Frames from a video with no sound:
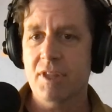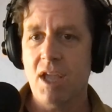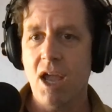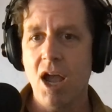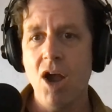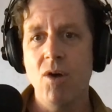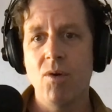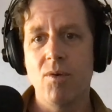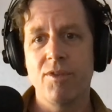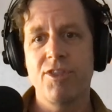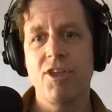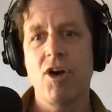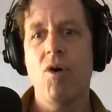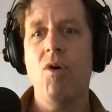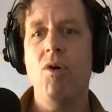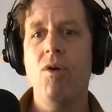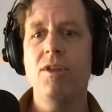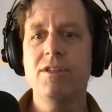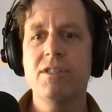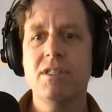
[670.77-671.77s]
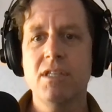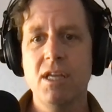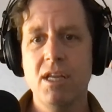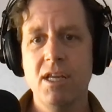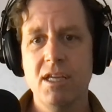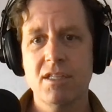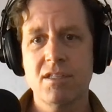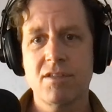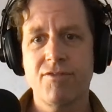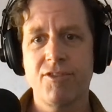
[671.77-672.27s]
oh, the whole
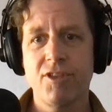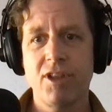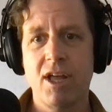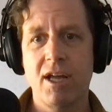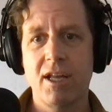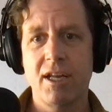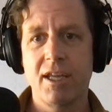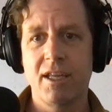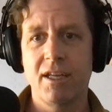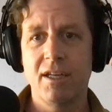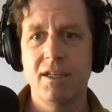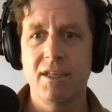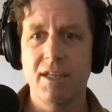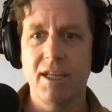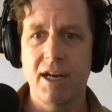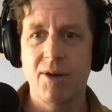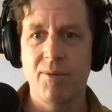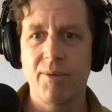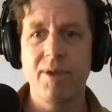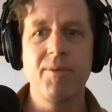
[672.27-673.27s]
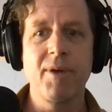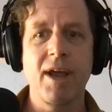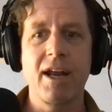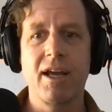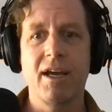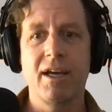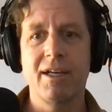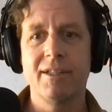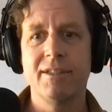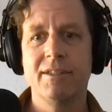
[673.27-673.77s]
city is flooded. We read
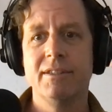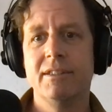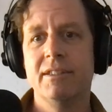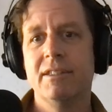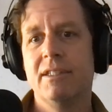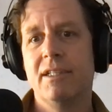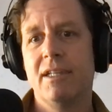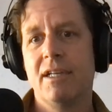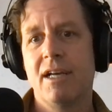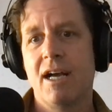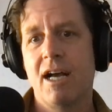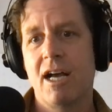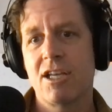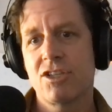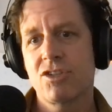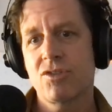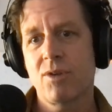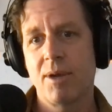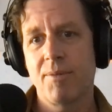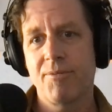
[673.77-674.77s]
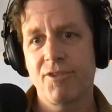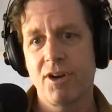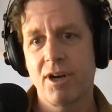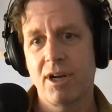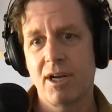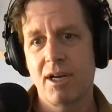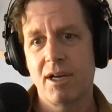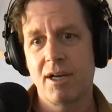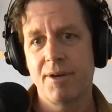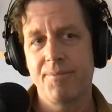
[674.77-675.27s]
a script
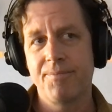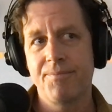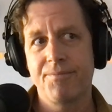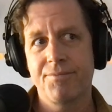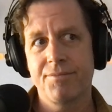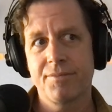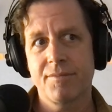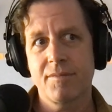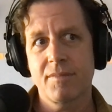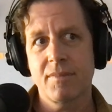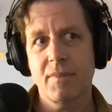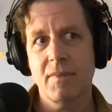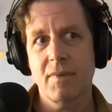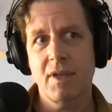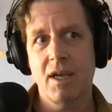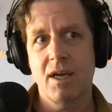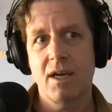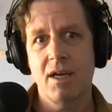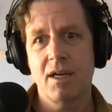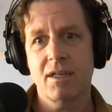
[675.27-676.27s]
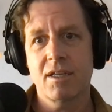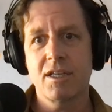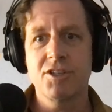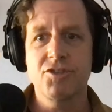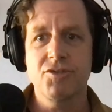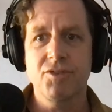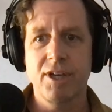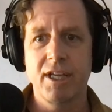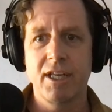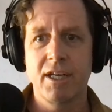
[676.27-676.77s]
for
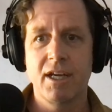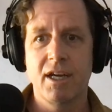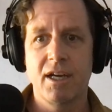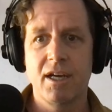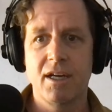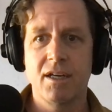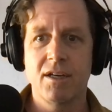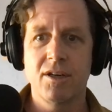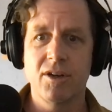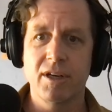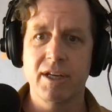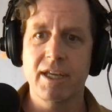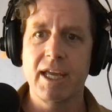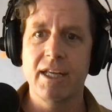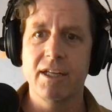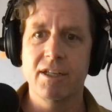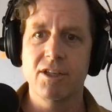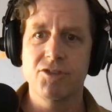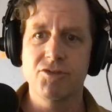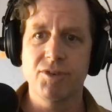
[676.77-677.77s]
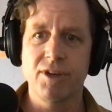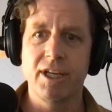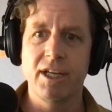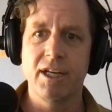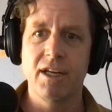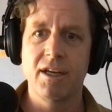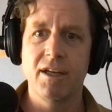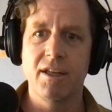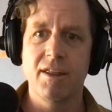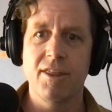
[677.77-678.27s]
Hurricane
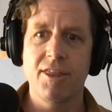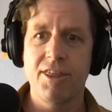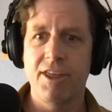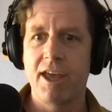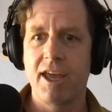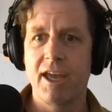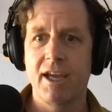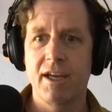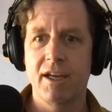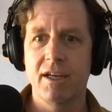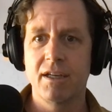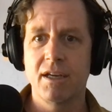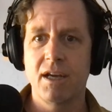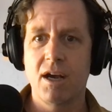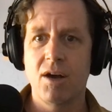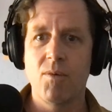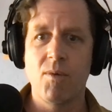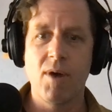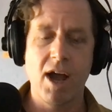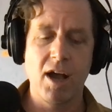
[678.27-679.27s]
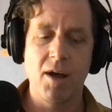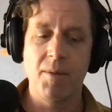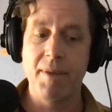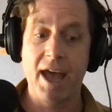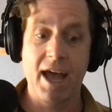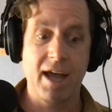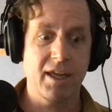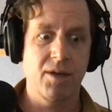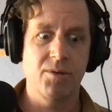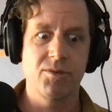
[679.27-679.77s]
Katrina thing a while
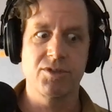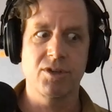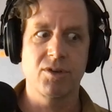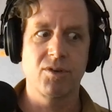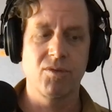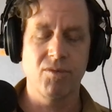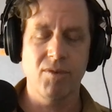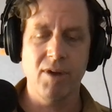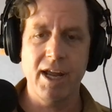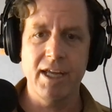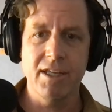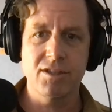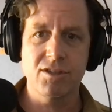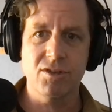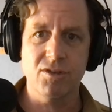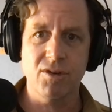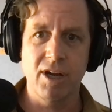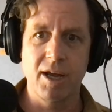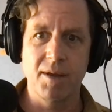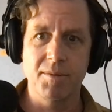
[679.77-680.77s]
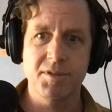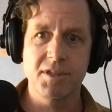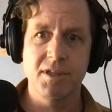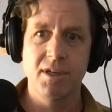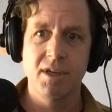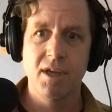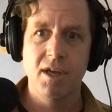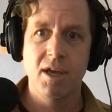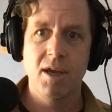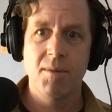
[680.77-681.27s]
back. It was a great script,
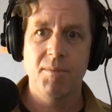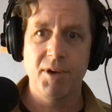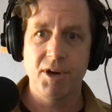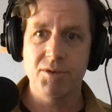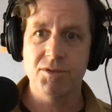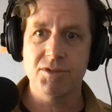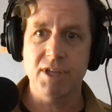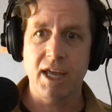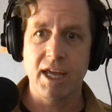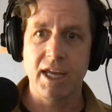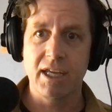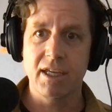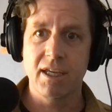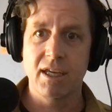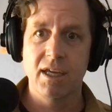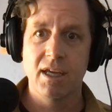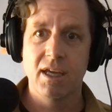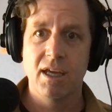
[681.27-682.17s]
but it was like,